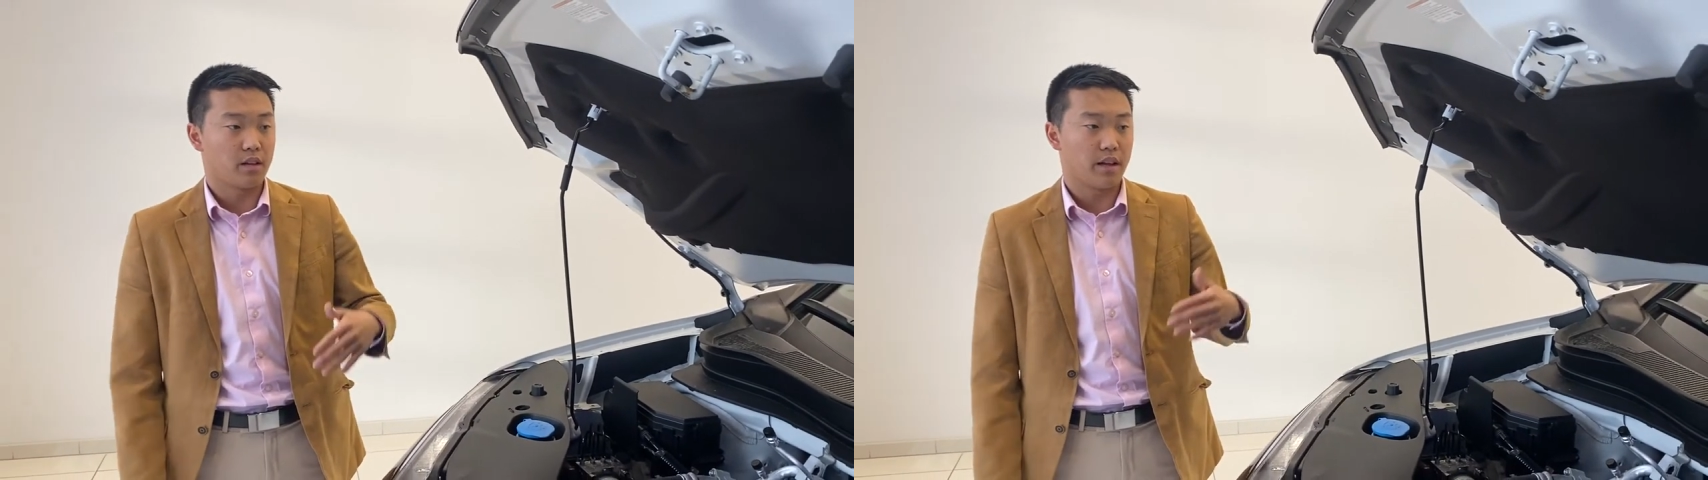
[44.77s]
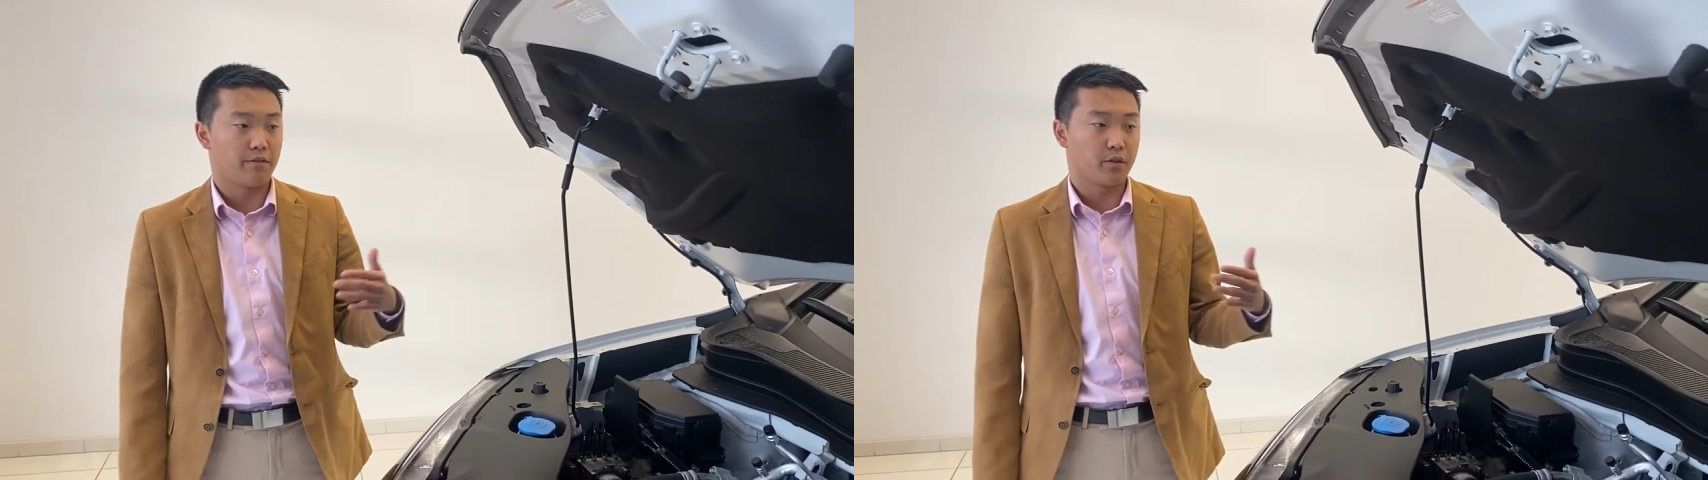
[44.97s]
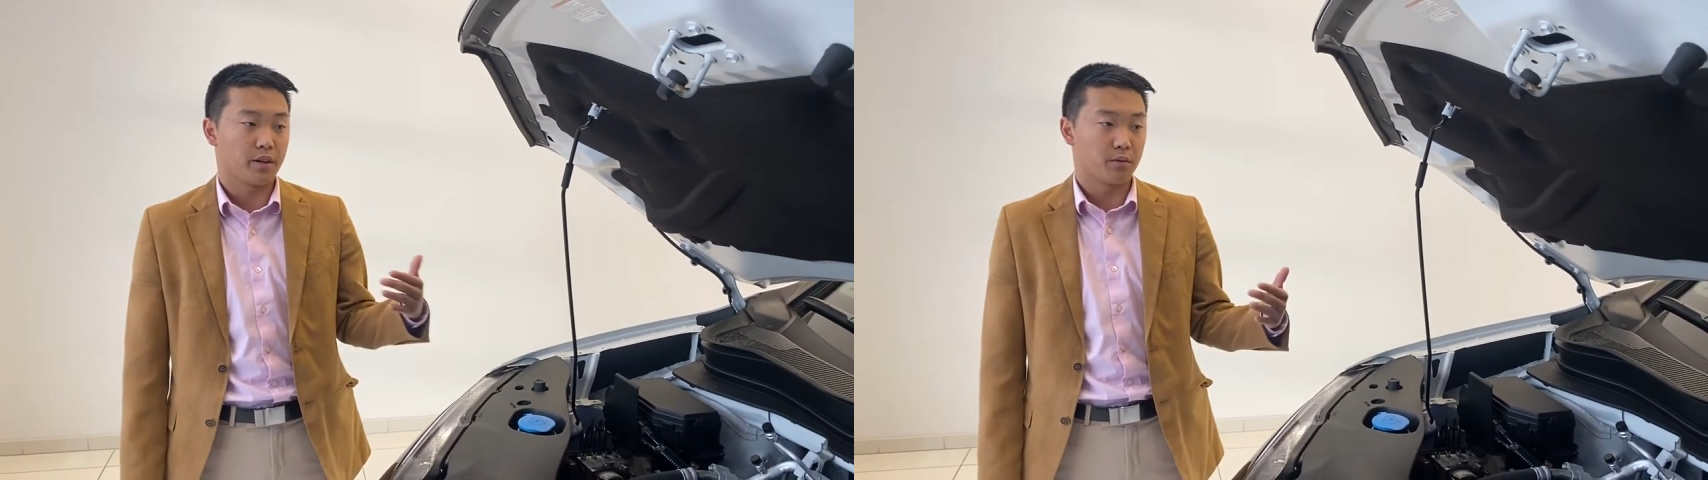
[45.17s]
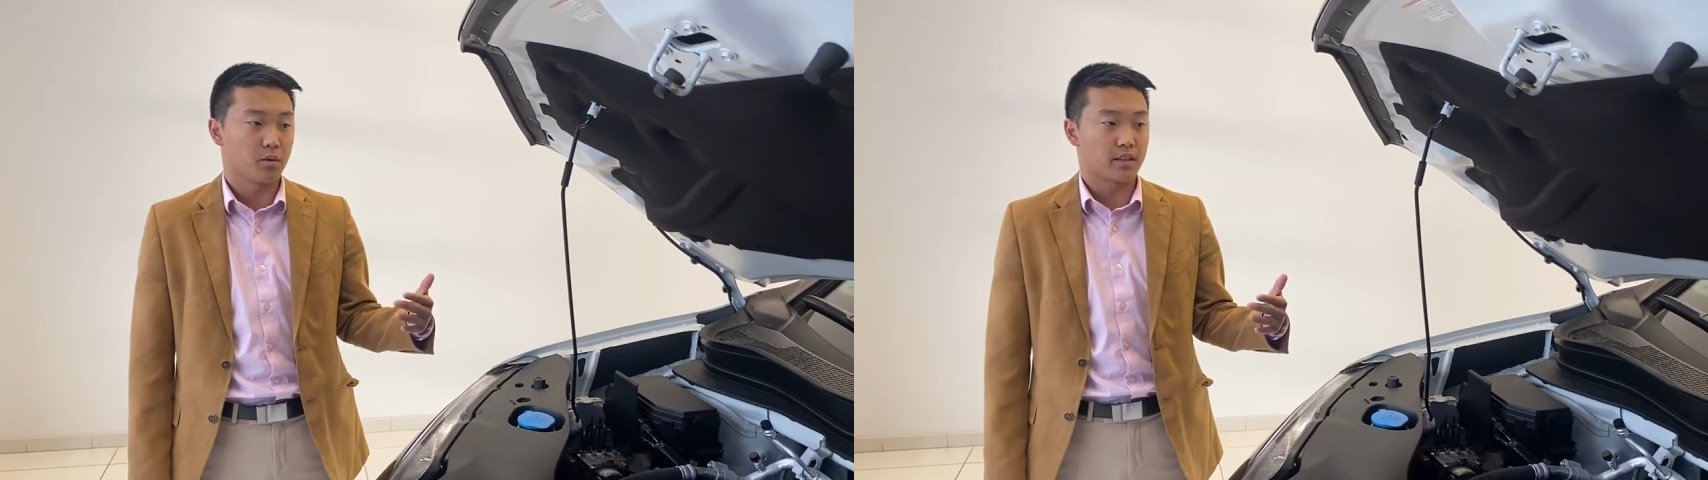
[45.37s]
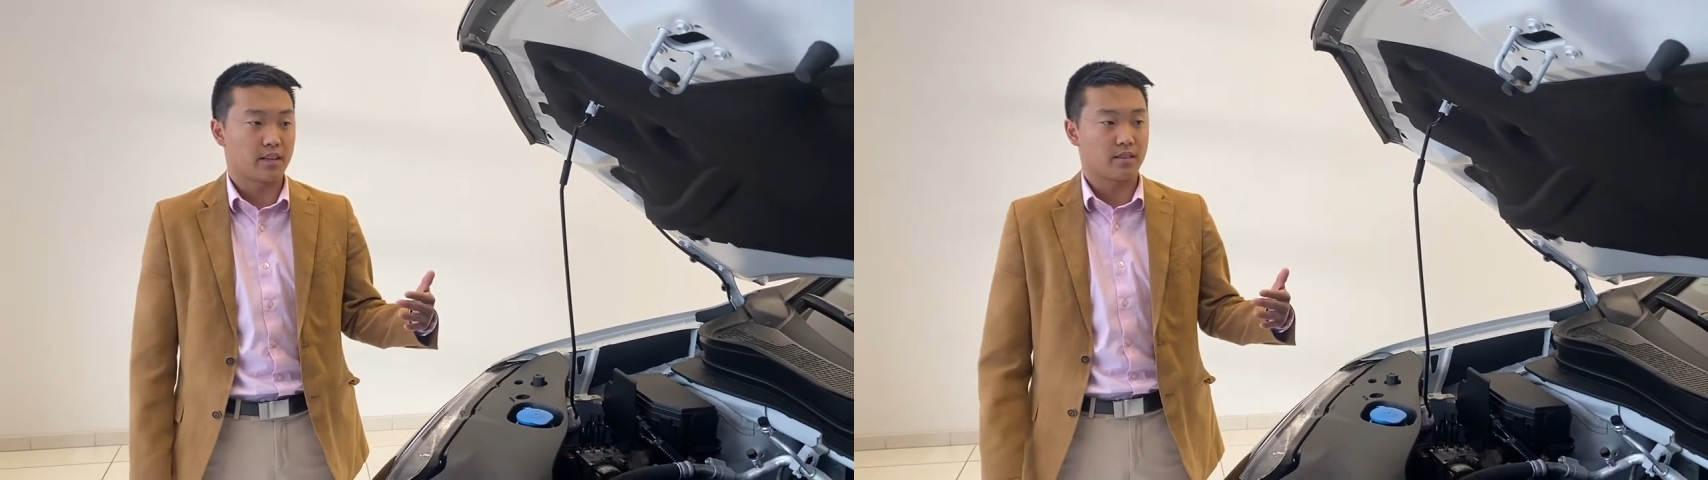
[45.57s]
if you get
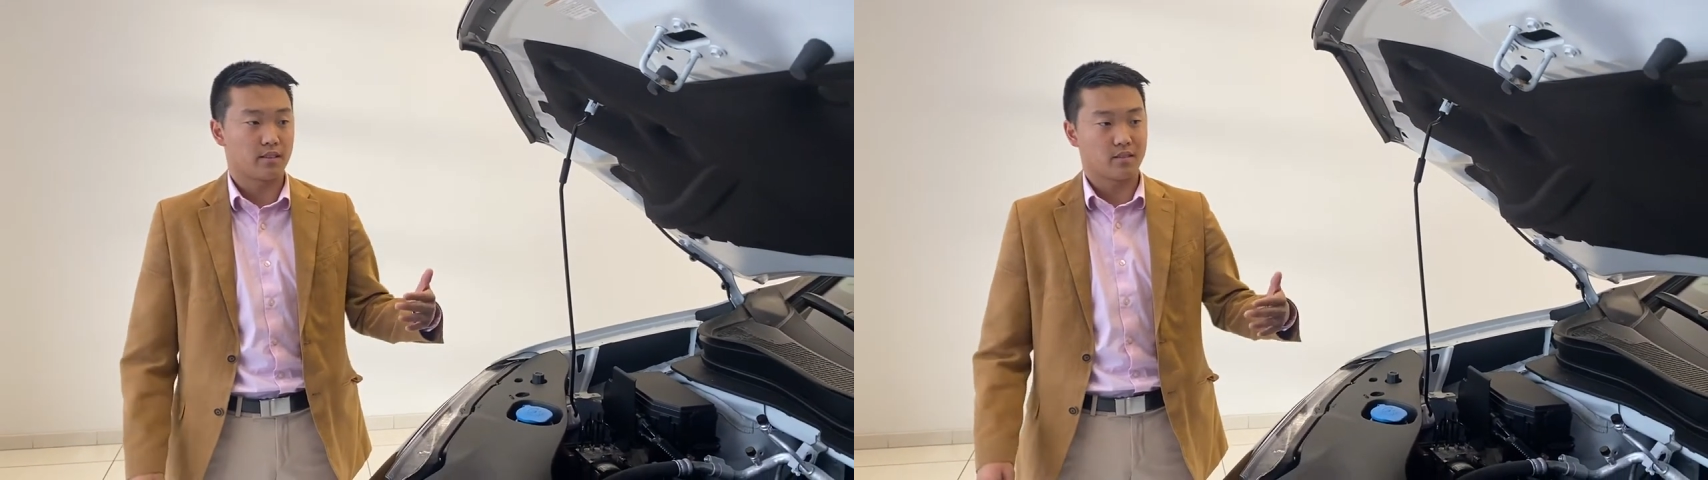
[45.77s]
one that